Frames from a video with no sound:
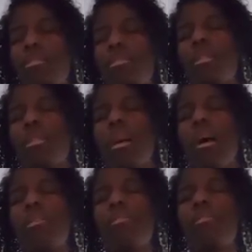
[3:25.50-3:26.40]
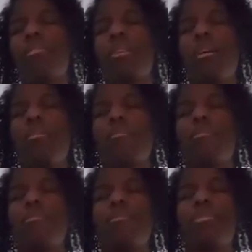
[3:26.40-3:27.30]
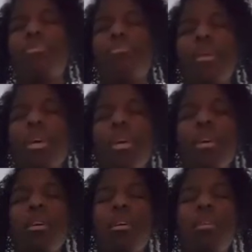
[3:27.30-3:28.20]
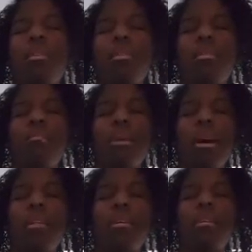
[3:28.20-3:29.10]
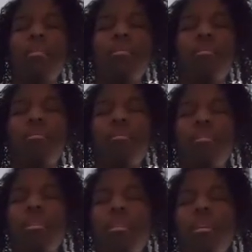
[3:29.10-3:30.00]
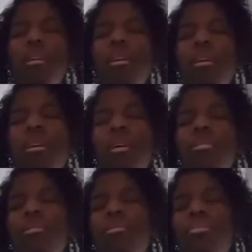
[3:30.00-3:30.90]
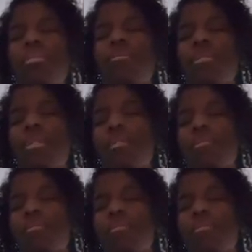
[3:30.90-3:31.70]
just allow yourself to be in the body and to just feel.